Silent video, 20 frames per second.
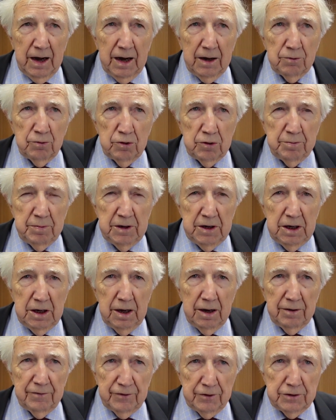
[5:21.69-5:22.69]
would
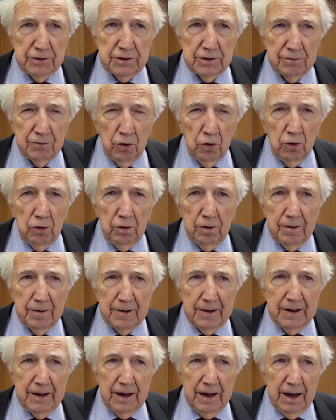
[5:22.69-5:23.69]
be, first of all,
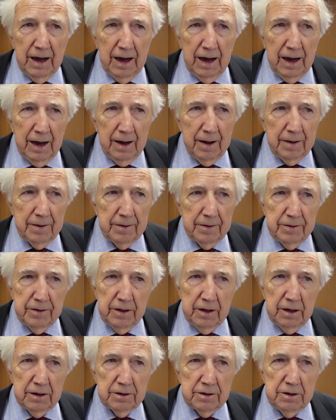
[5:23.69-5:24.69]

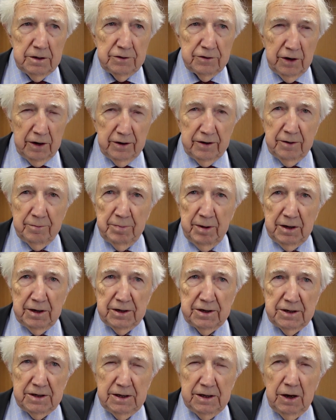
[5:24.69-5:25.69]
the
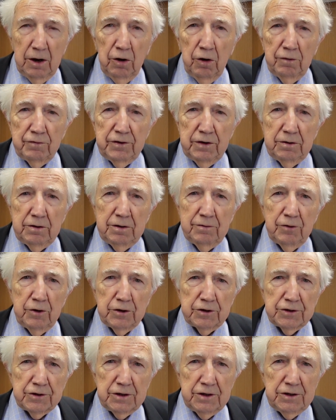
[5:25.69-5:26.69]
desirability of
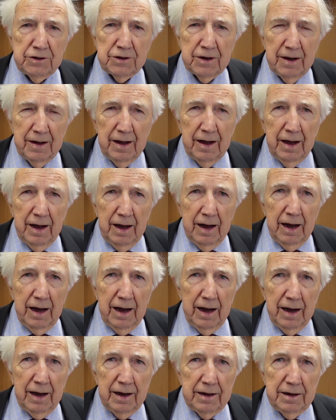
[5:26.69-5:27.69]
universities
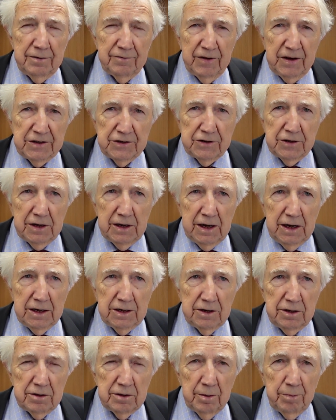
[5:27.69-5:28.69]

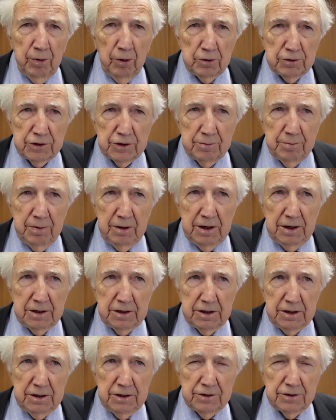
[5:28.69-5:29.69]
investigating the
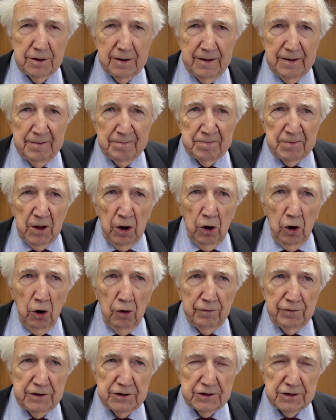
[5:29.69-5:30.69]
possibilities
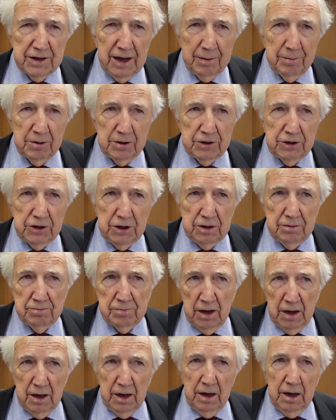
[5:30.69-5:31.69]
of establishing
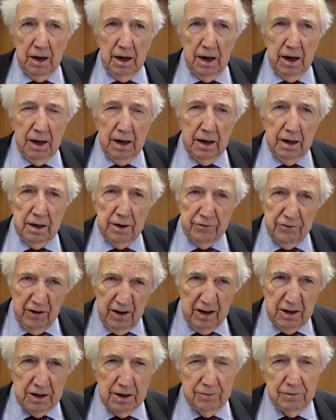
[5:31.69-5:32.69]
a
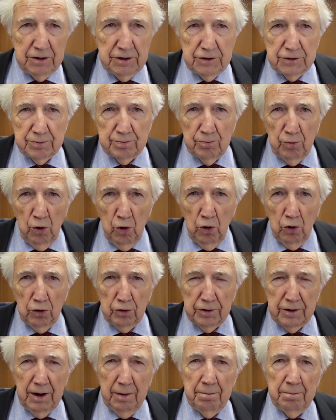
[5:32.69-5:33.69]
relatively small
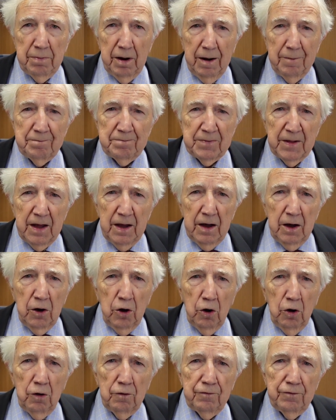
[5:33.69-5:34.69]
number
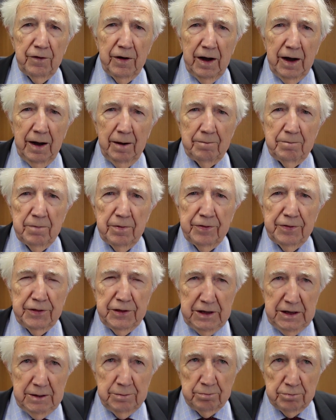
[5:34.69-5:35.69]
of
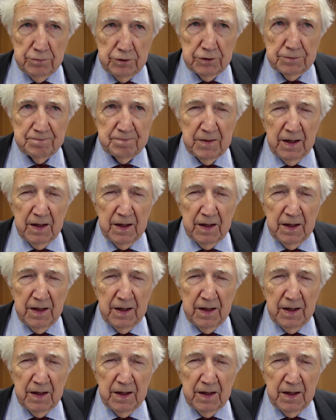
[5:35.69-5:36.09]
themes